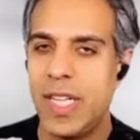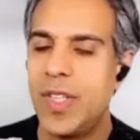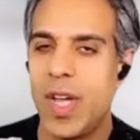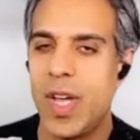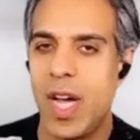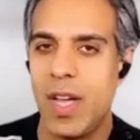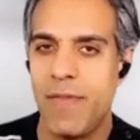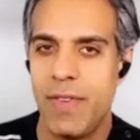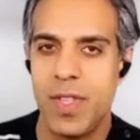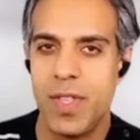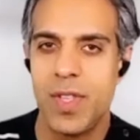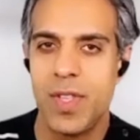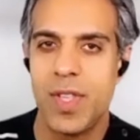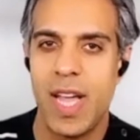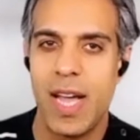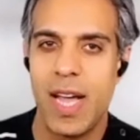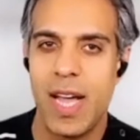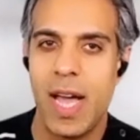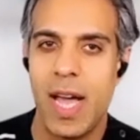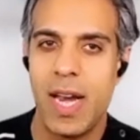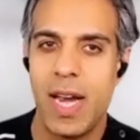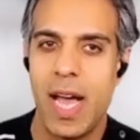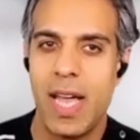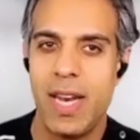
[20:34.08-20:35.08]
dive into
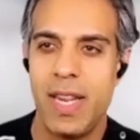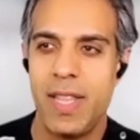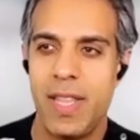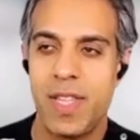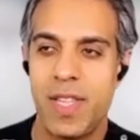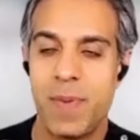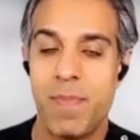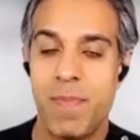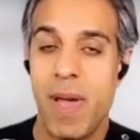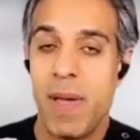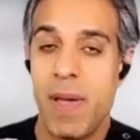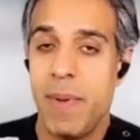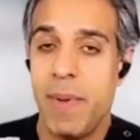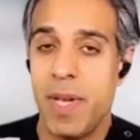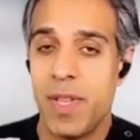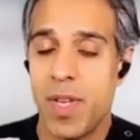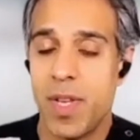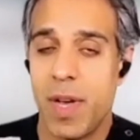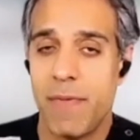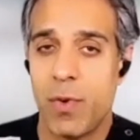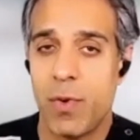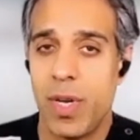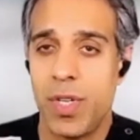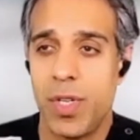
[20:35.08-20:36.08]
that. And, and this may be a
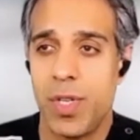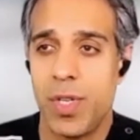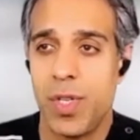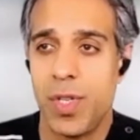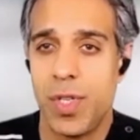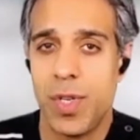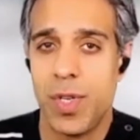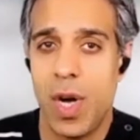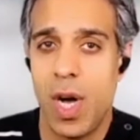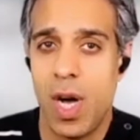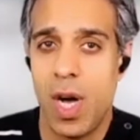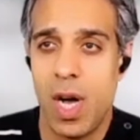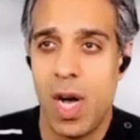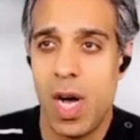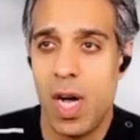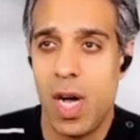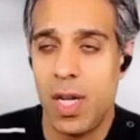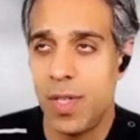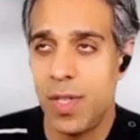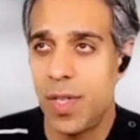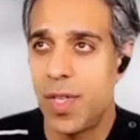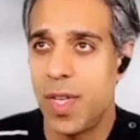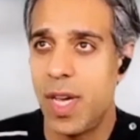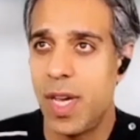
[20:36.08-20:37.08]
tough question to
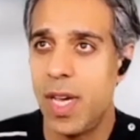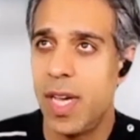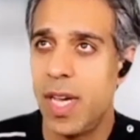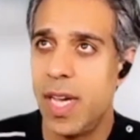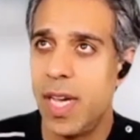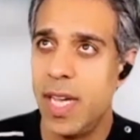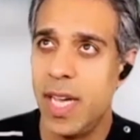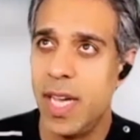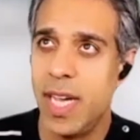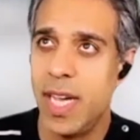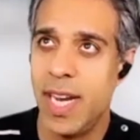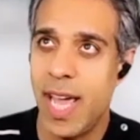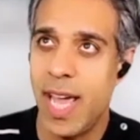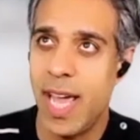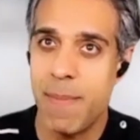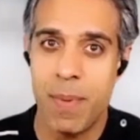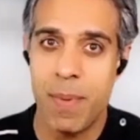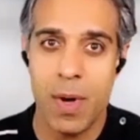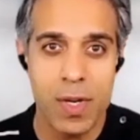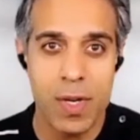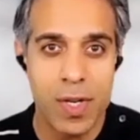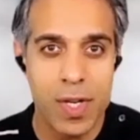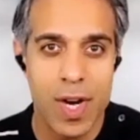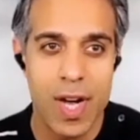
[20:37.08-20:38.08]
answer in a
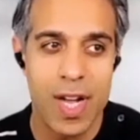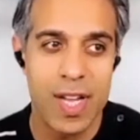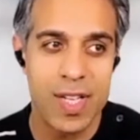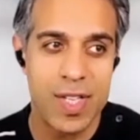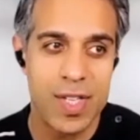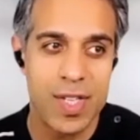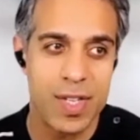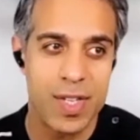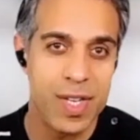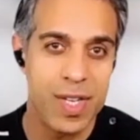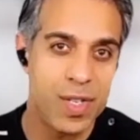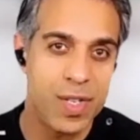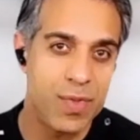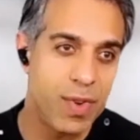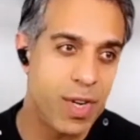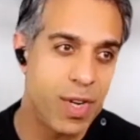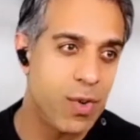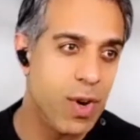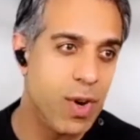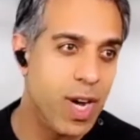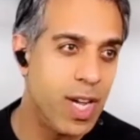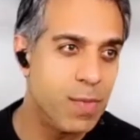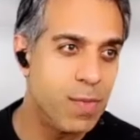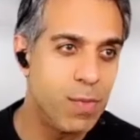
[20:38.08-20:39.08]
podcast, and this
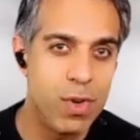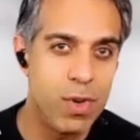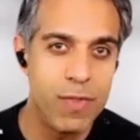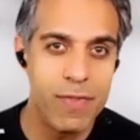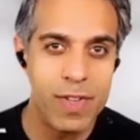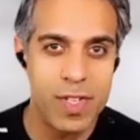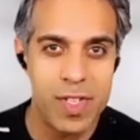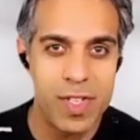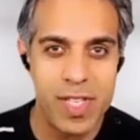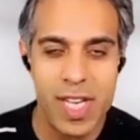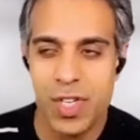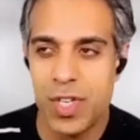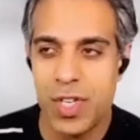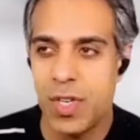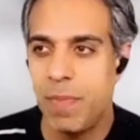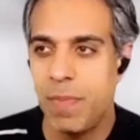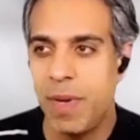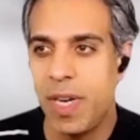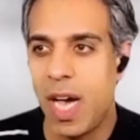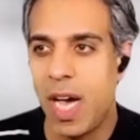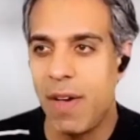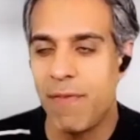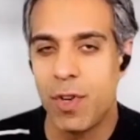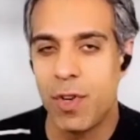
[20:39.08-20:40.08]
requires more of a session,
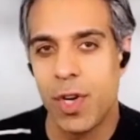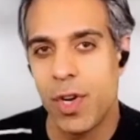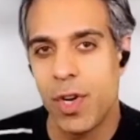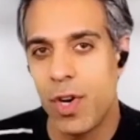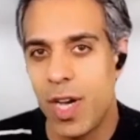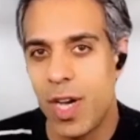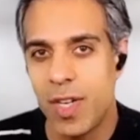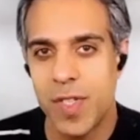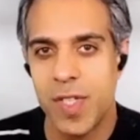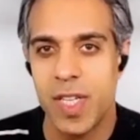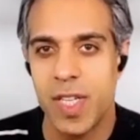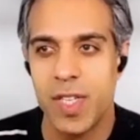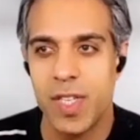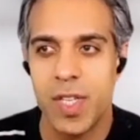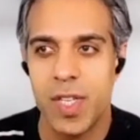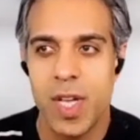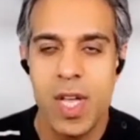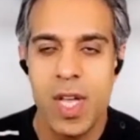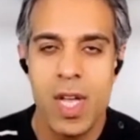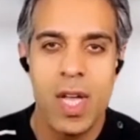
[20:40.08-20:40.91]
but I've got to ask this